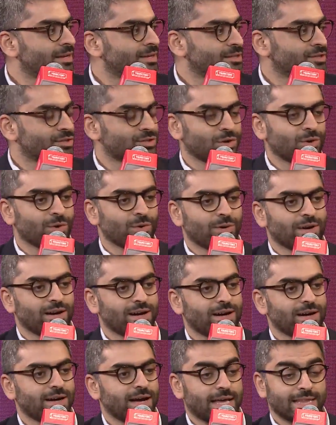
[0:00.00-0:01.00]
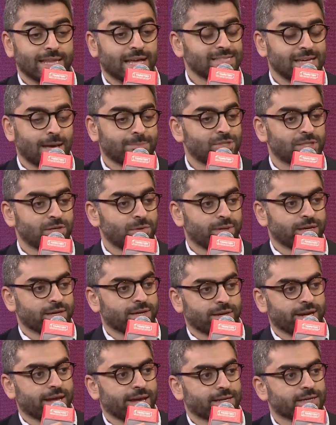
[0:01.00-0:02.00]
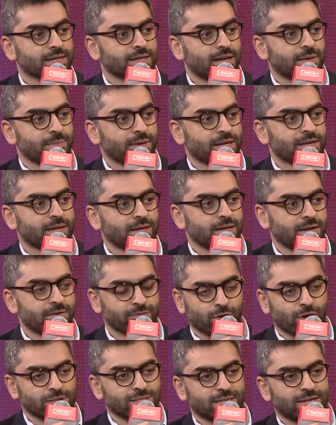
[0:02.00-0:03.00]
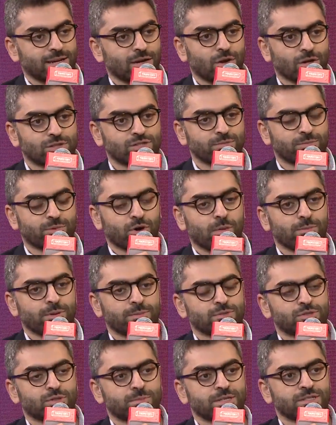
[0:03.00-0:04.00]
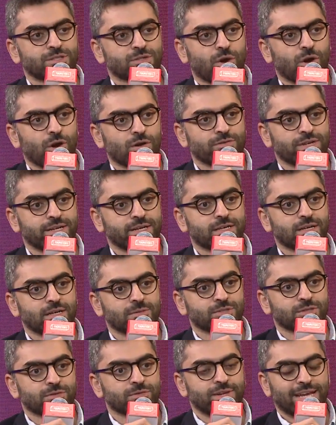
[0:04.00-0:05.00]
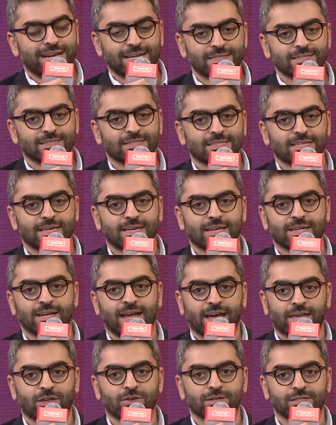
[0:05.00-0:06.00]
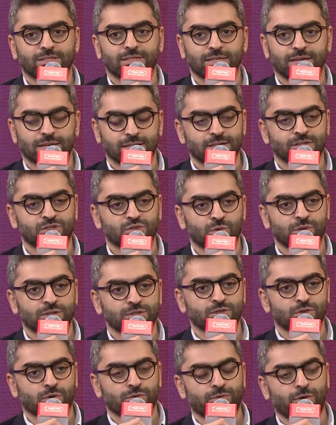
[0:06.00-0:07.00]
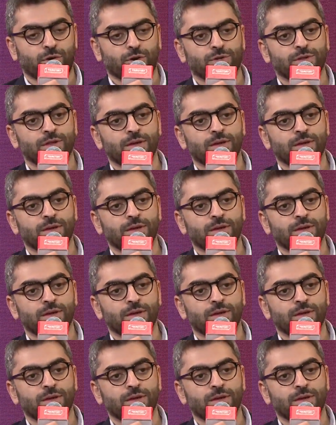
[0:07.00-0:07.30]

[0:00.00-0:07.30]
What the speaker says: So, and that's absolutely correct. I mean, of course, there are lots of problems to be solved in terms of latency and accuracy and so on and so forth.